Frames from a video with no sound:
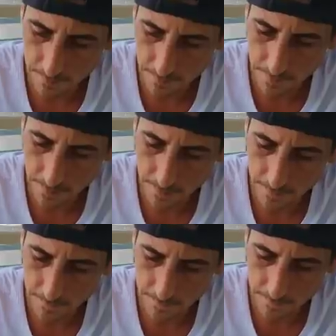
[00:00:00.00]

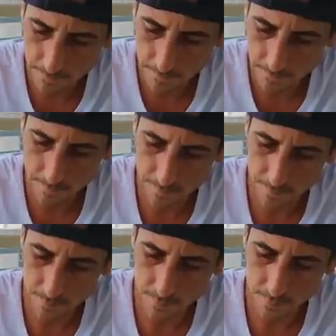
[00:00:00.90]

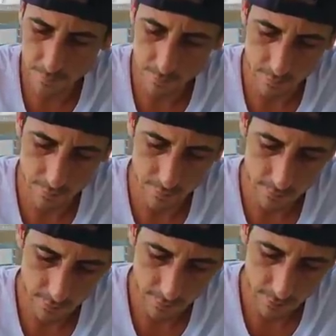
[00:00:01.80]

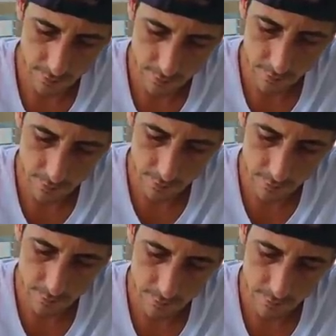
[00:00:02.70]
Nobody speaks.